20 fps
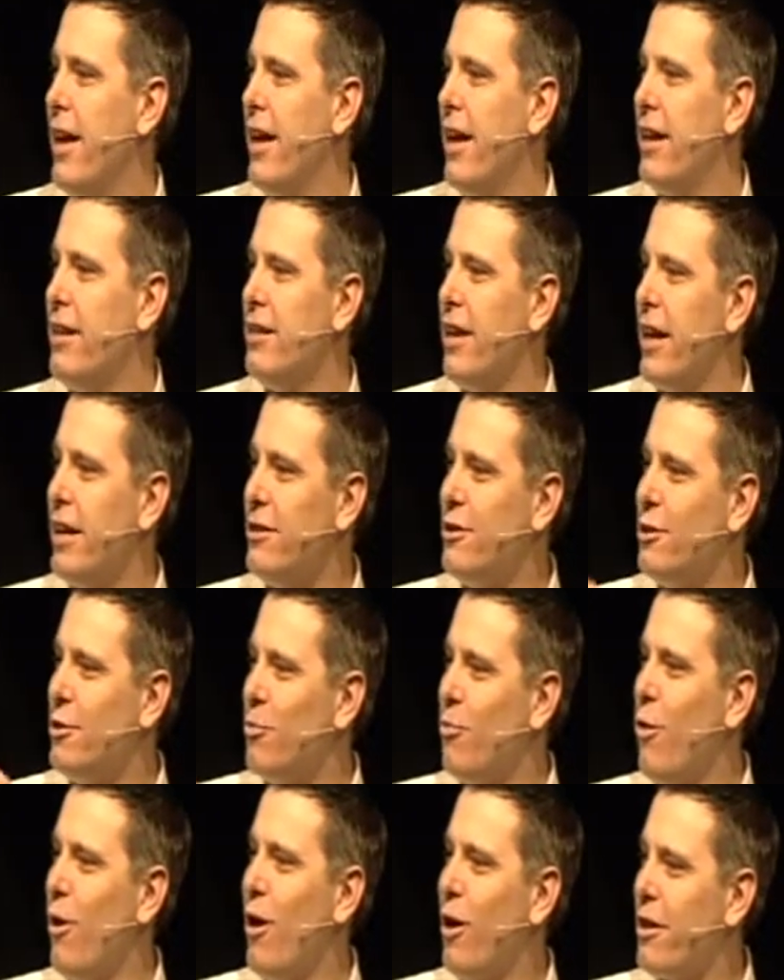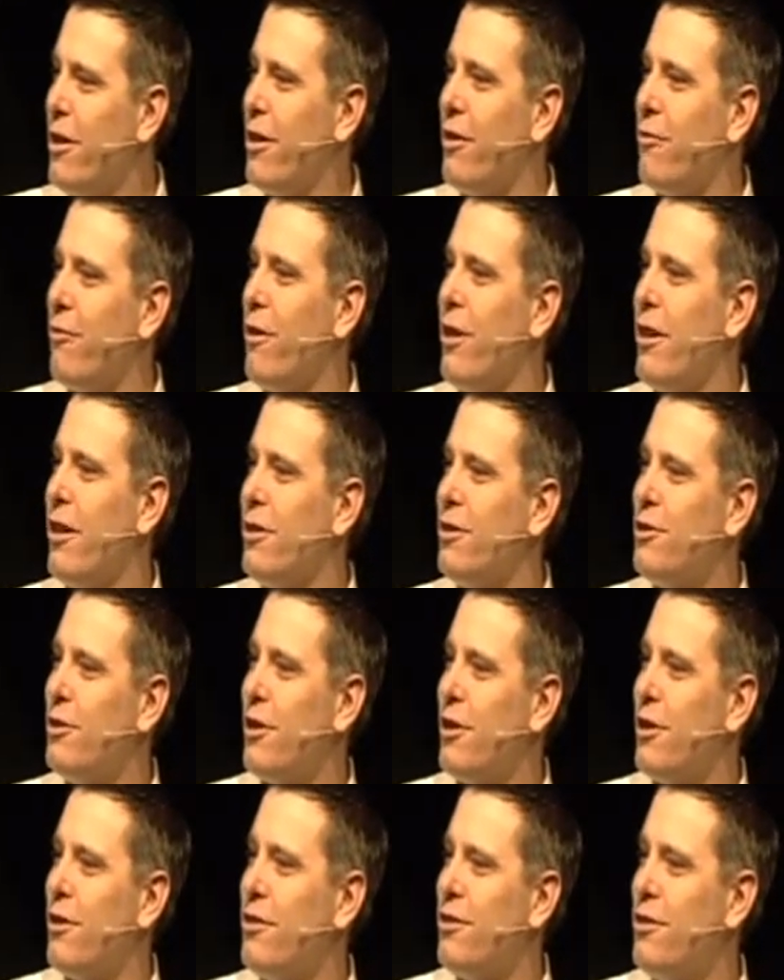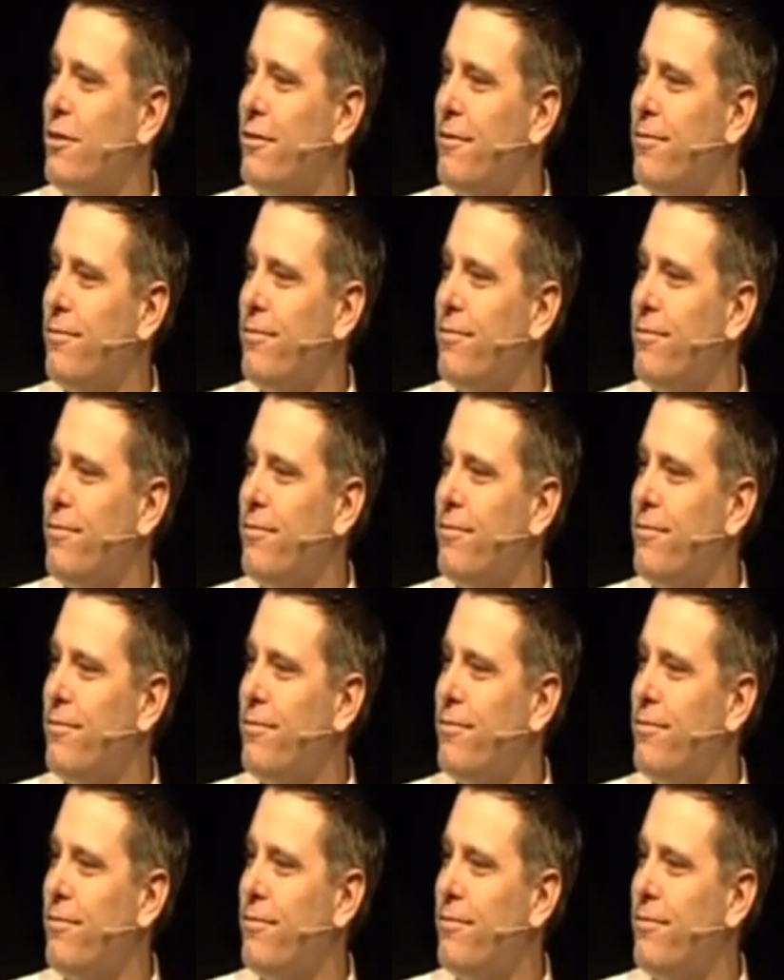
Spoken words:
And she walked to the front of the church.